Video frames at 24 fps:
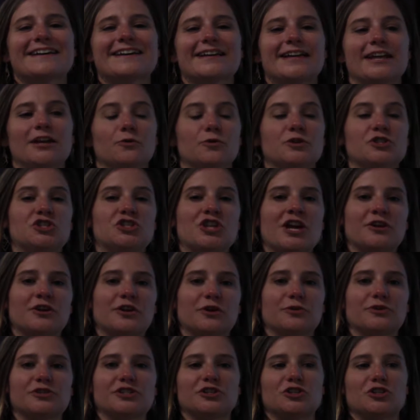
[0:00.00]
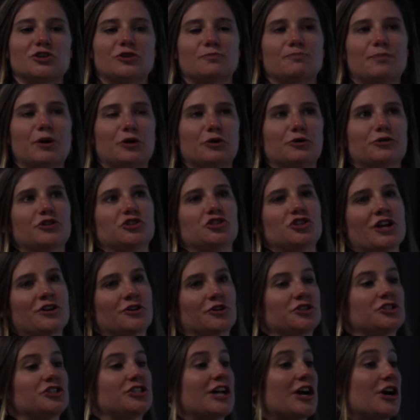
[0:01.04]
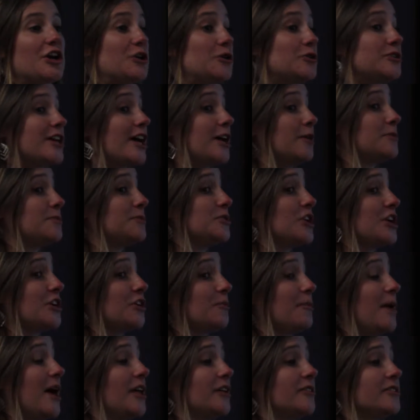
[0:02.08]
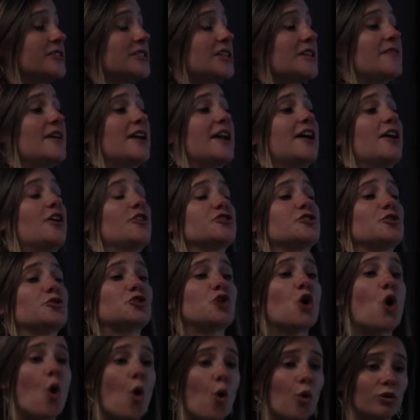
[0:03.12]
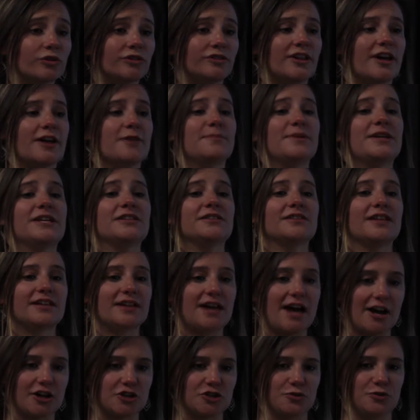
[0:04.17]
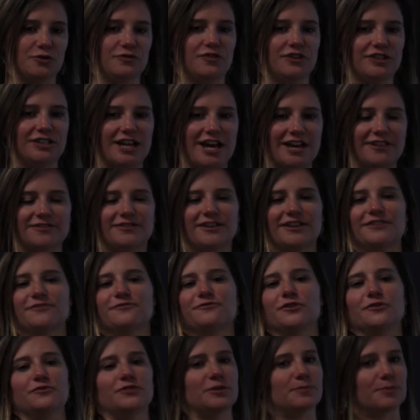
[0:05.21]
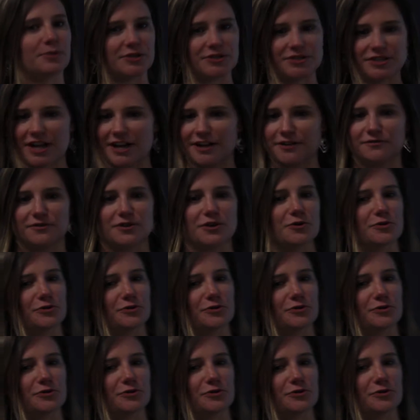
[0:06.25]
And it was both gender stereotyped, gender balanced, and then I also told them in the actual vignette that 50% of the